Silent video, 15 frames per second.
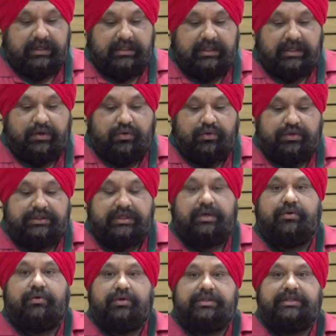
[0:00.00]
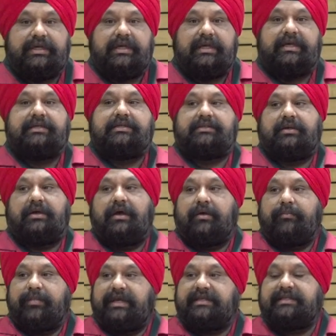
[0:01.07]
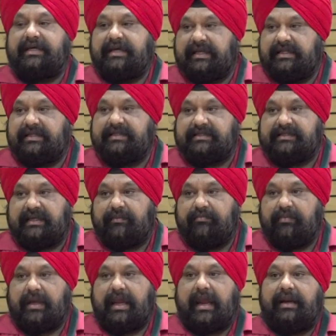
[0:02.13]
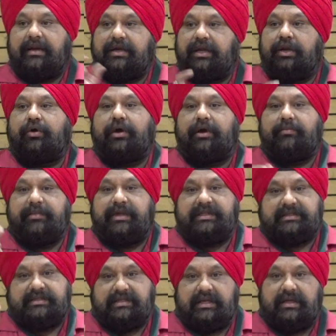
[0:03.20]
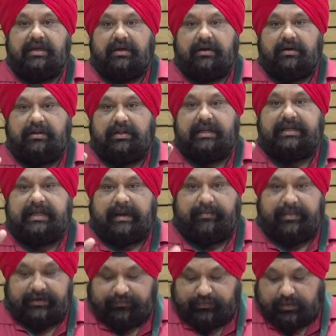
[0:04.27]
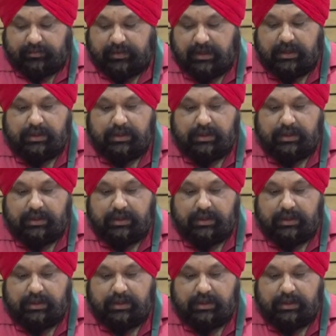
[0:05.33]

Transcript: In the Guduchi is basically the stem, and Giloy means the tablet form.